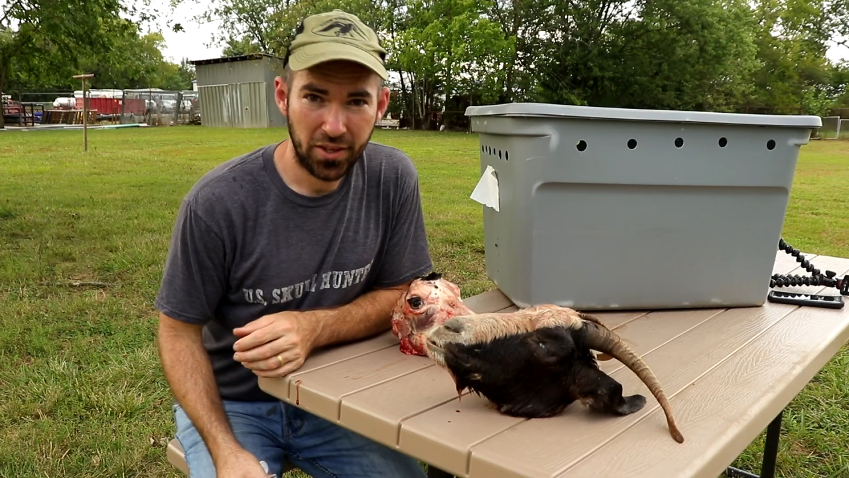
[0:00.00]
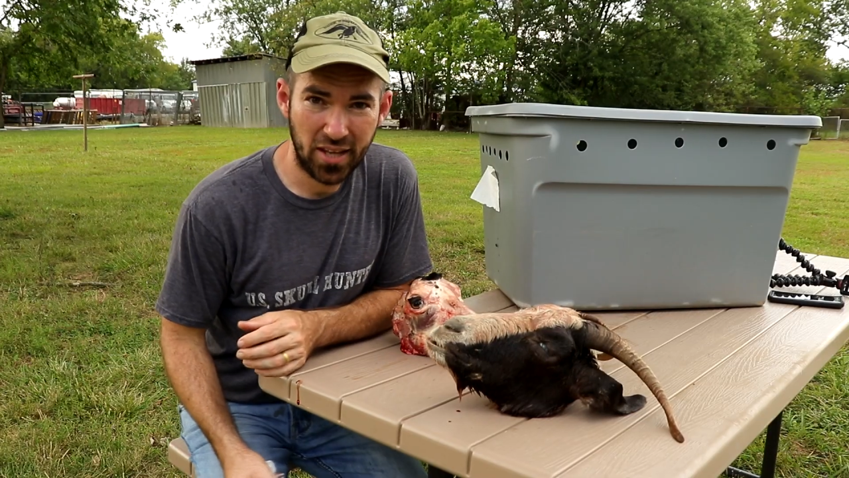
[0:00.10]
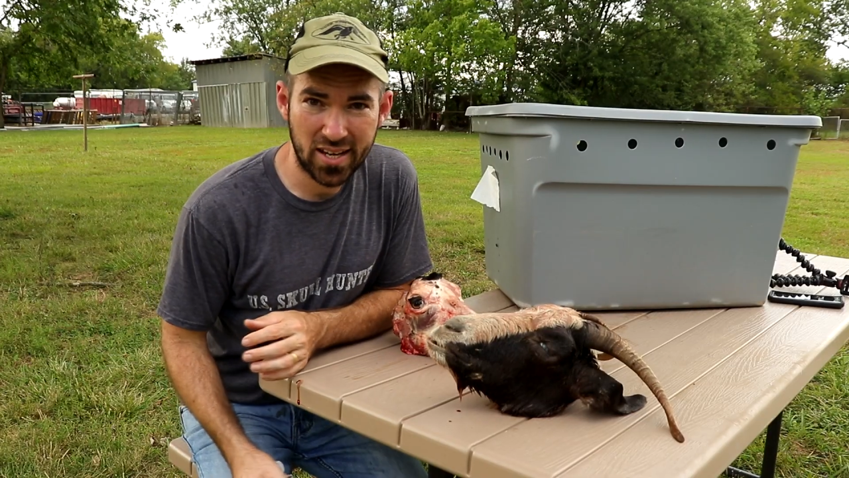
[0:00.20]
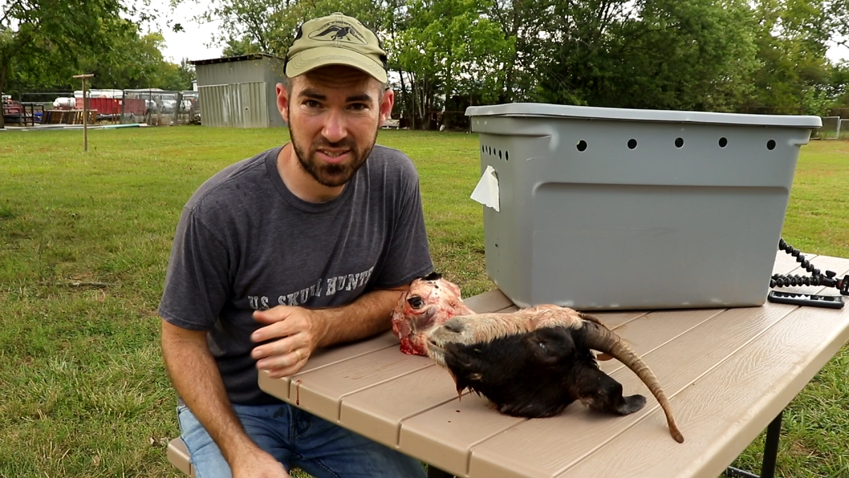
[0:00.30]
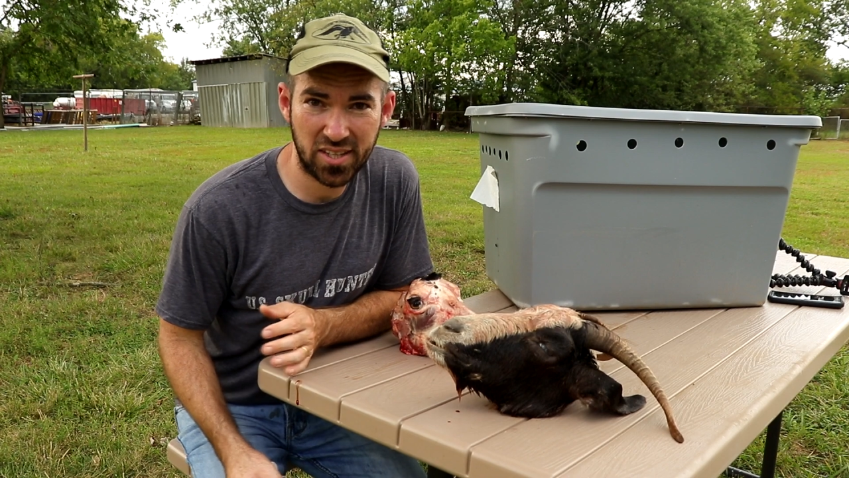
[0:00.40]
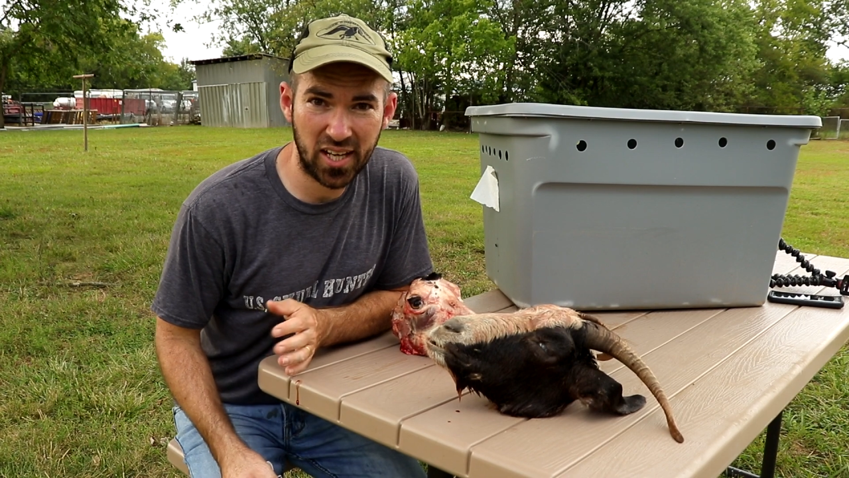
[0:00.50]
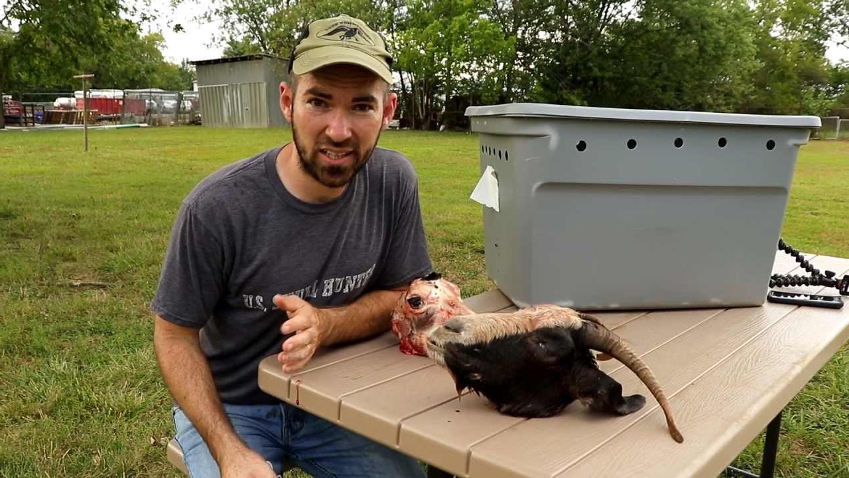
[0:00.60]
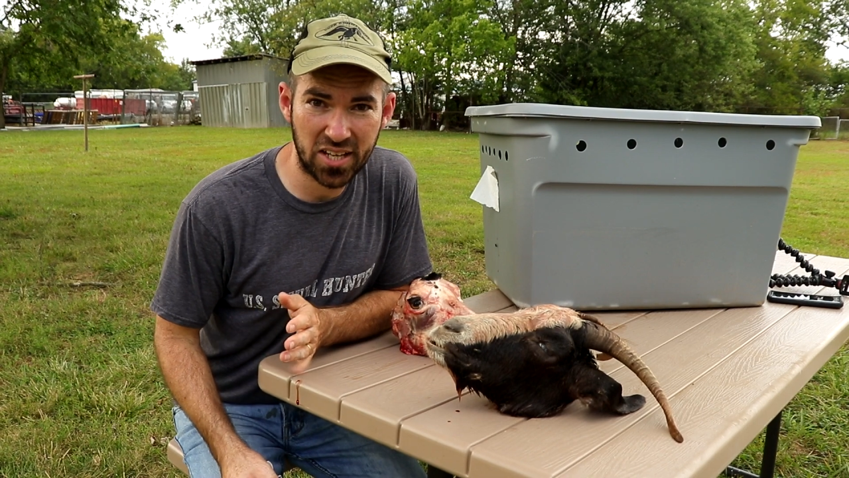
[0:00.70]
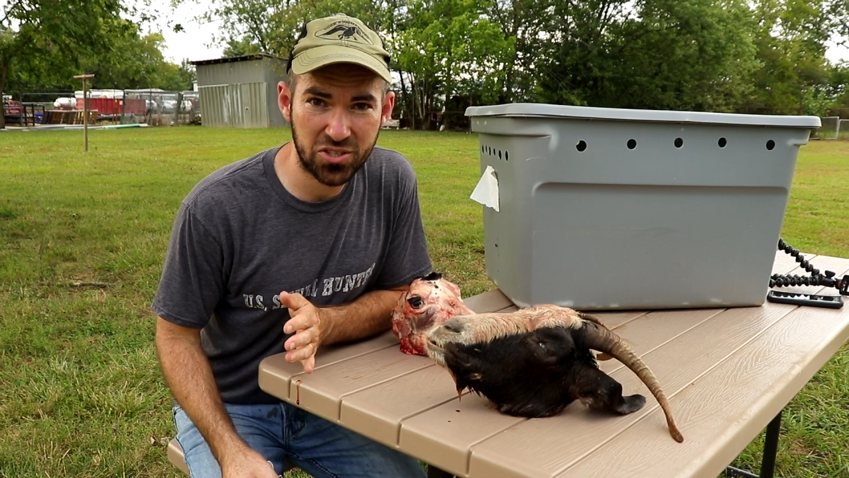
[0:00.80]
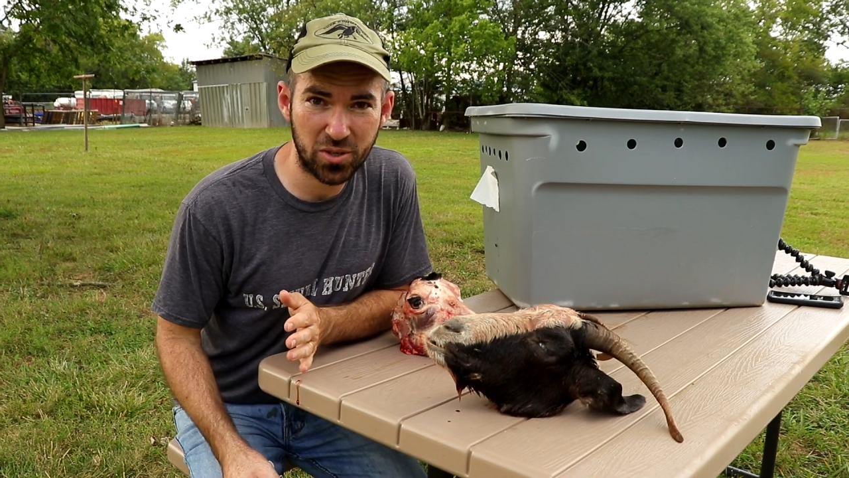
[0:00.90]
The next
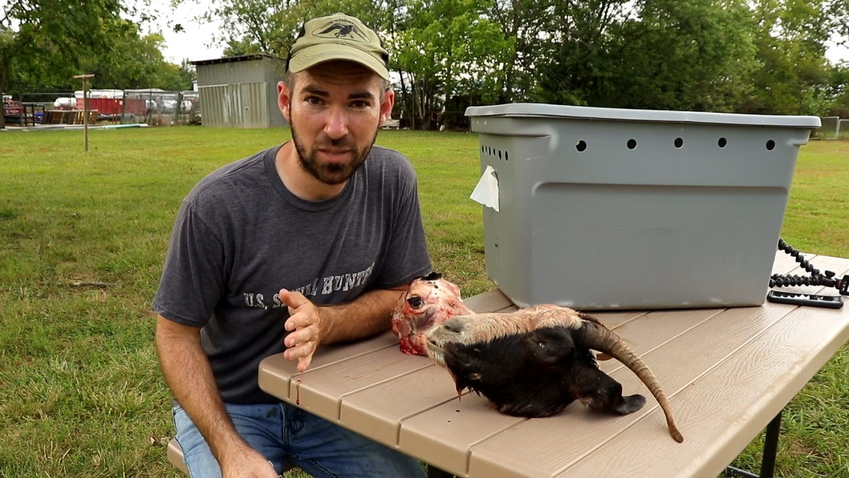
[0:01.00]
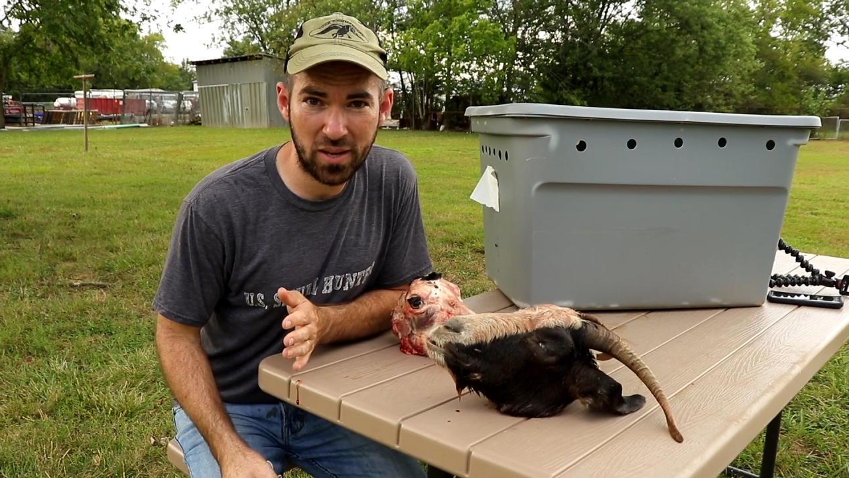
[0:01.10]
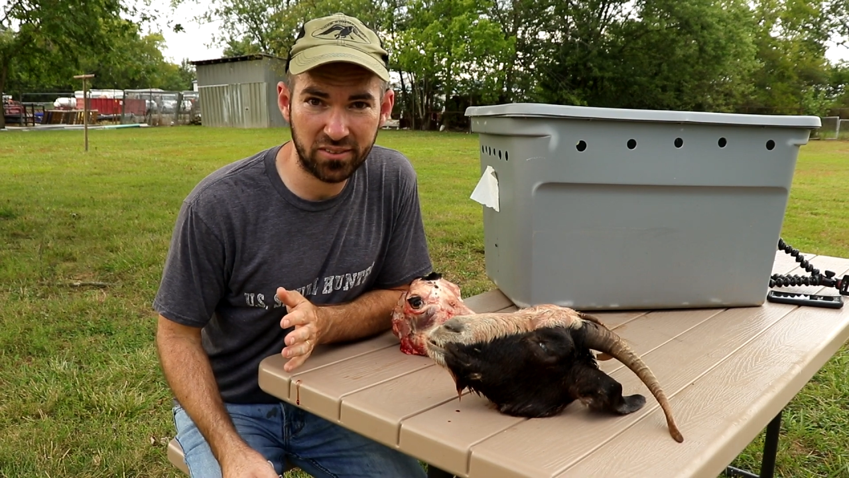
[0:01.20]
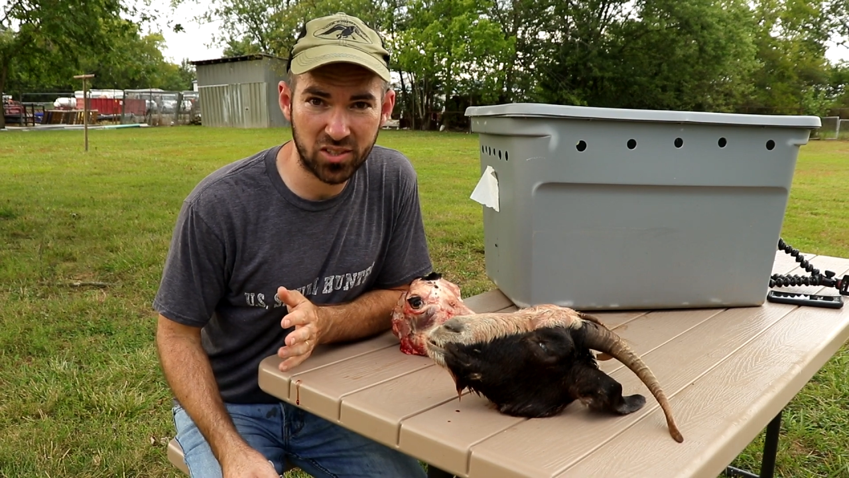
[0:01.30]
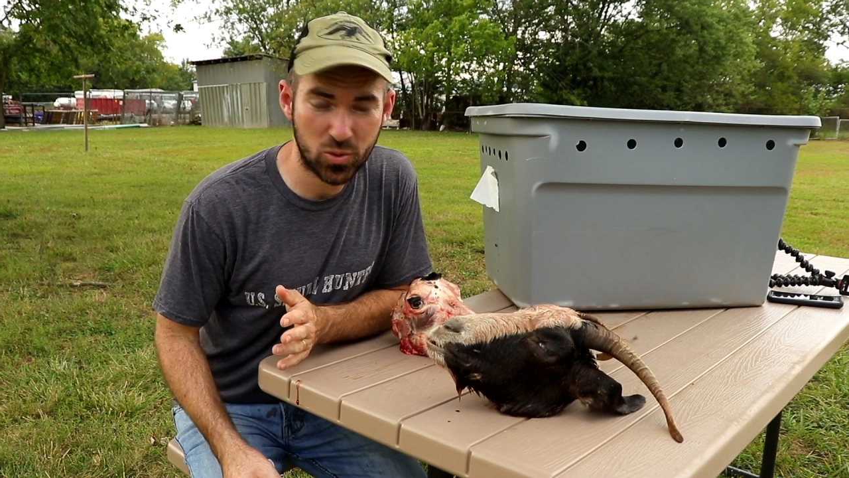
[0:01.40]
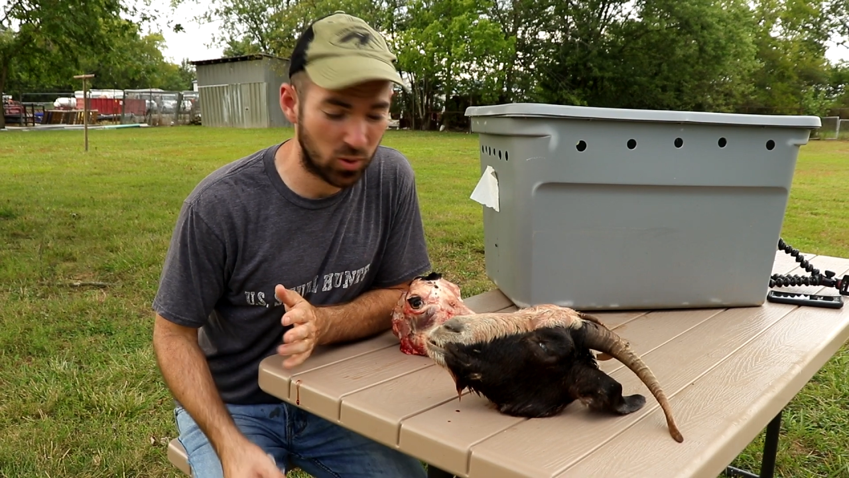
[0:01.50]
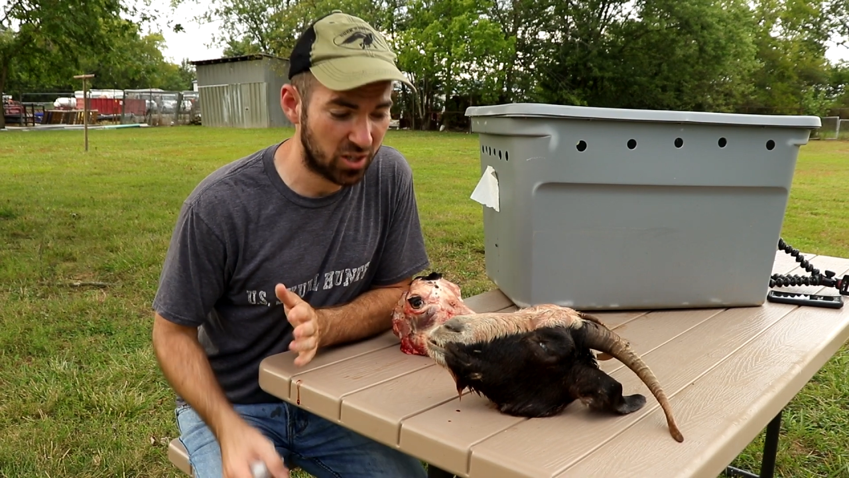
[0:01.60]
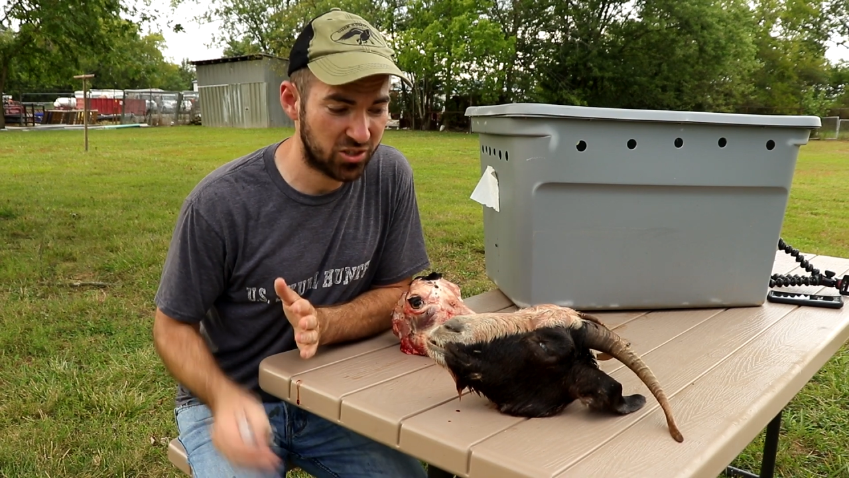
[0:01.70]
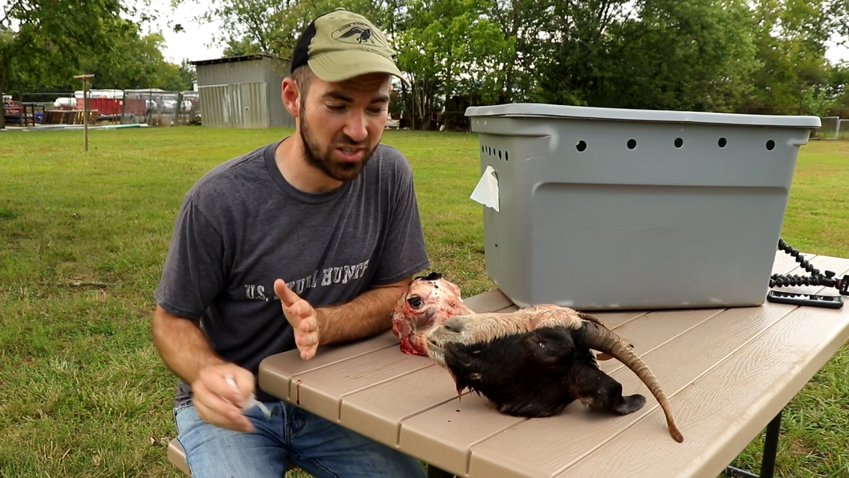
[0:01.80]
thing that's going to make this work